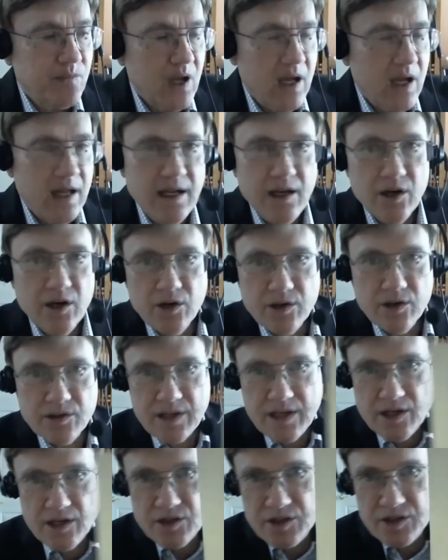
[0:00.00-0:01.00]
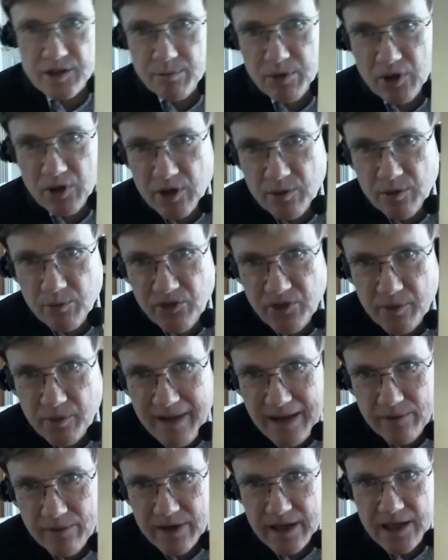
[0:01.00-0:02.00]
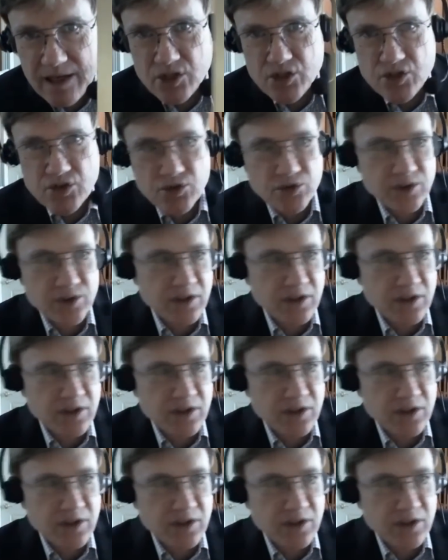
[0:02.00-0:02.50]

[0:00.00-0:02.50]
here's the blurb from Henry Kissinger